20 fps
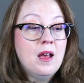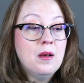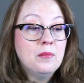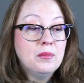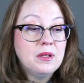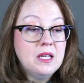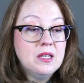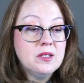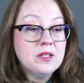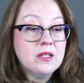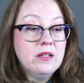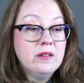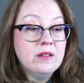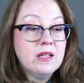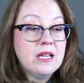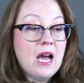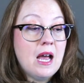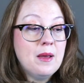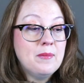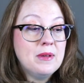Please clearly
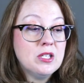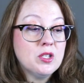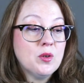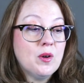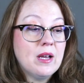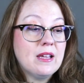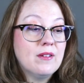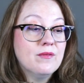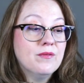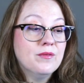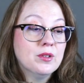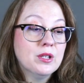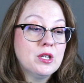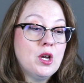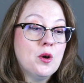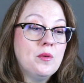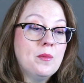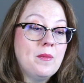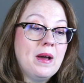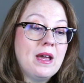guide me so I can fully
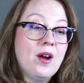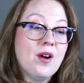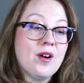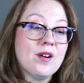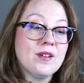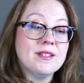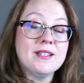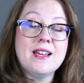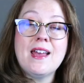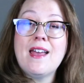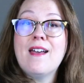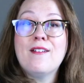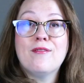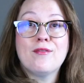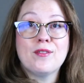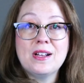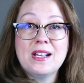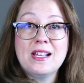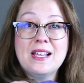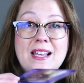open my heart to
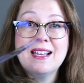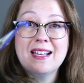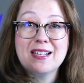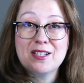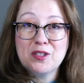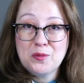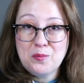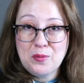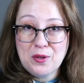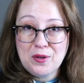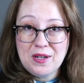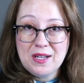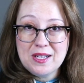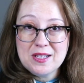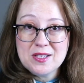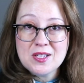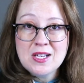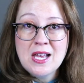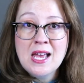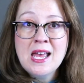every
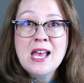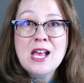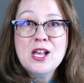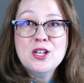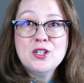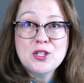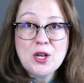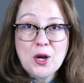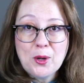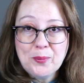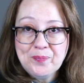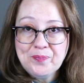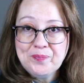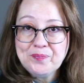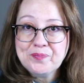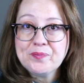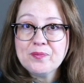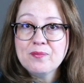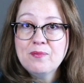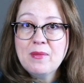experience. So,
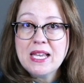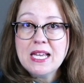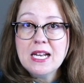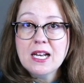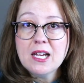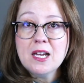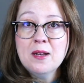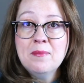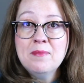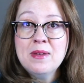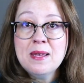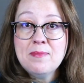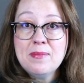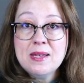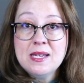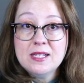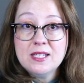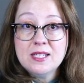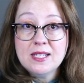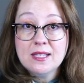making a
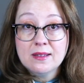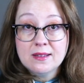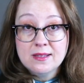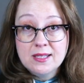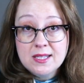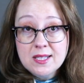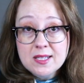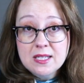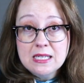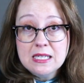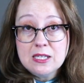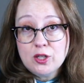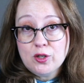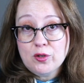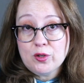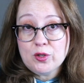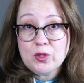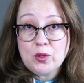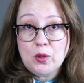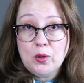commitment to listening to your
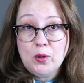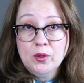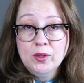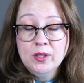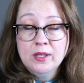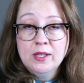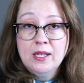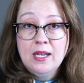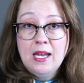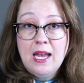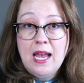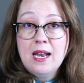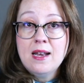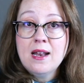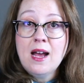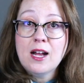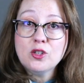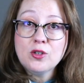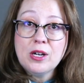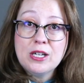soul and
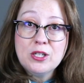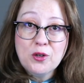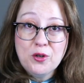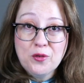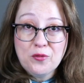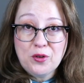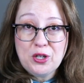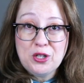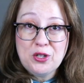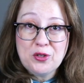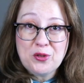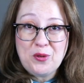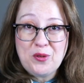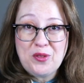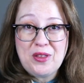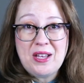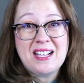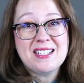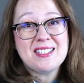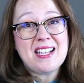not trying to over control
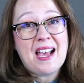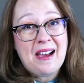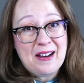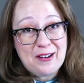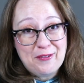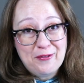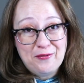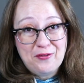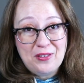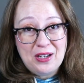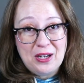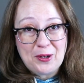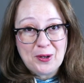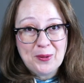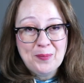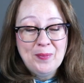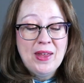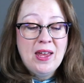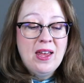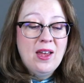things out of
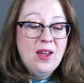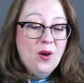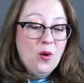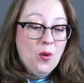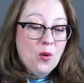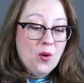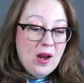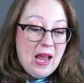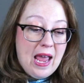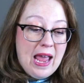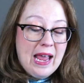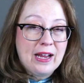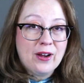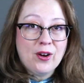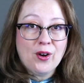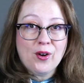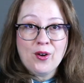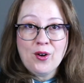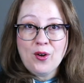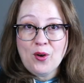fear or
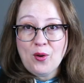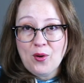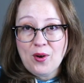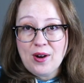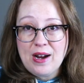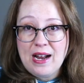anger or